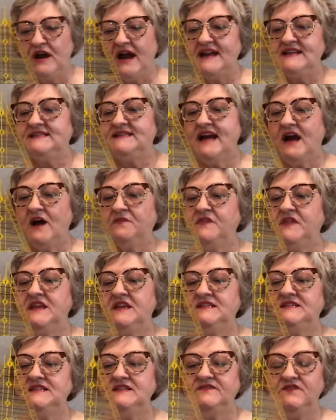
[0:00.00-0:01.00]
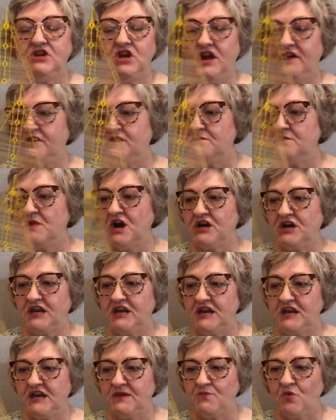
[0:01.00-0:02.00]
I doubt that it's even on the
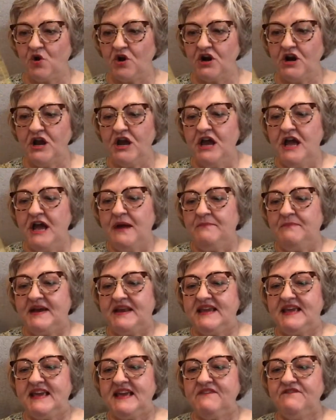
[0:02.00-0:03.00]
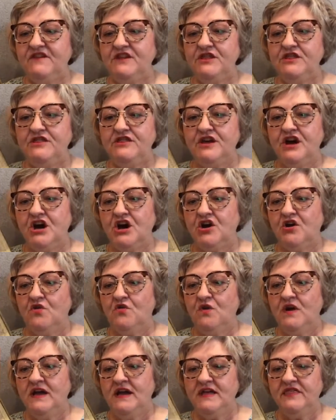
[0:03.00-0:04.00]
market anymore. But even
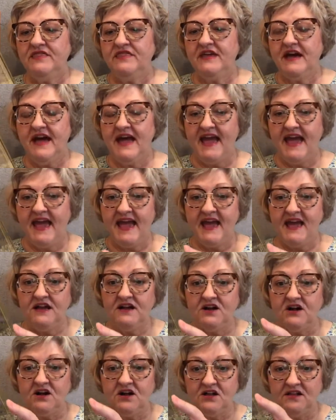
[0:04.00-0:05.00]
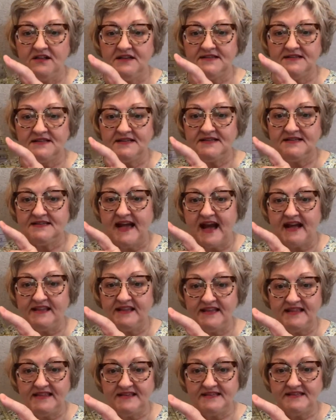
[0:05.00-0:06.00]
though the angle is
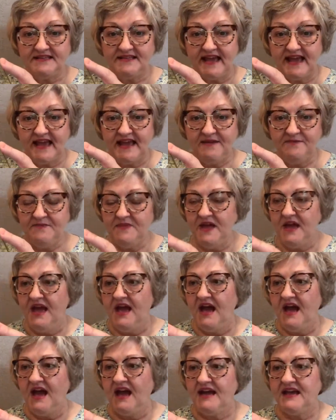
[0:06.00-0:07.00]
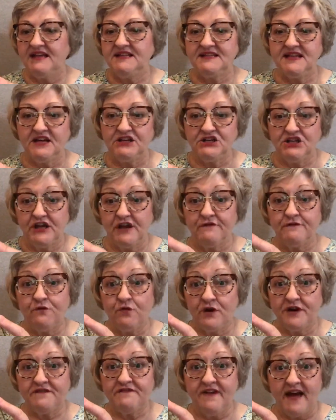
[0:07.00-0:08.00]
exactly the same, it's actually a
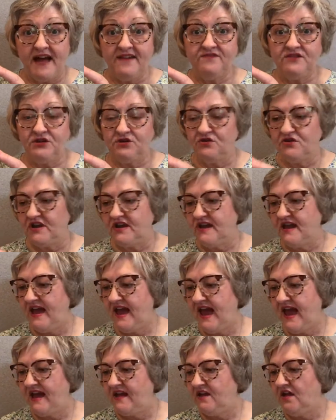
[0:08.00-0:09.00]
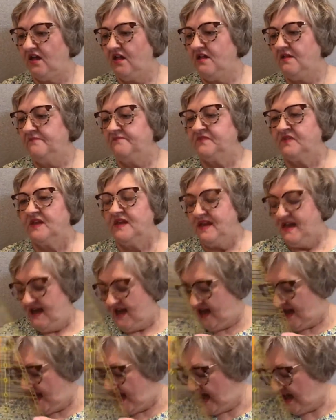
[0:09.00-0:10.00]
45-degree angle.
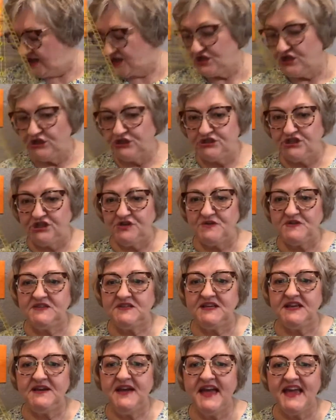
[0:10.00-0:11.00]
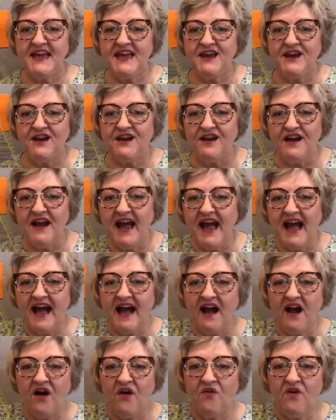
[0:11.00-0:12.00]
Do you see here
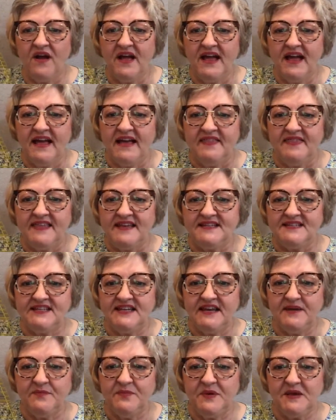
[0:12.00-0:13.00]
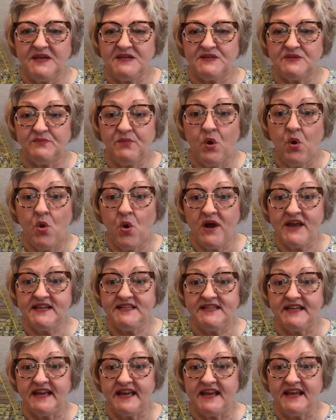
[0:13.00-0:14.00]
how the tip is
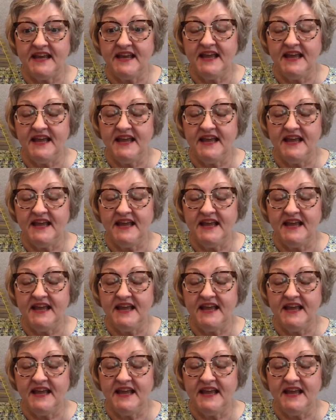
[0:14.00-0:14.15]
pointed?